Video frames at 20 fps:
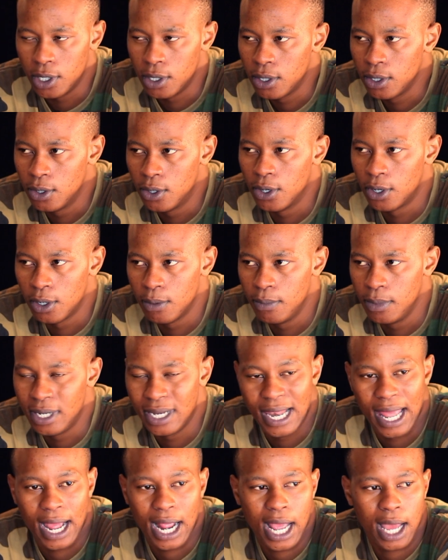You know what I
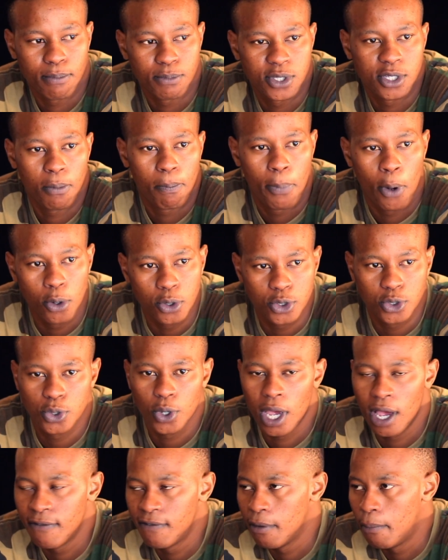mean? Like I'm supposed
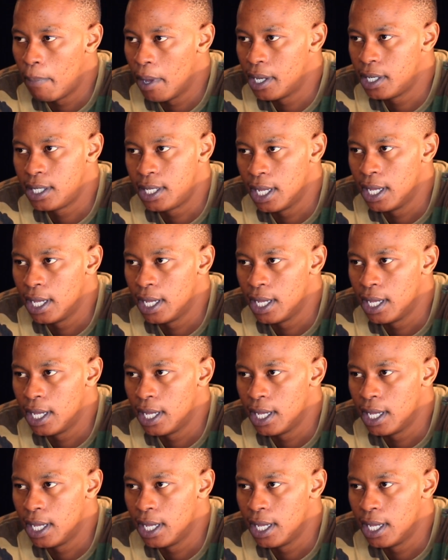to have a bad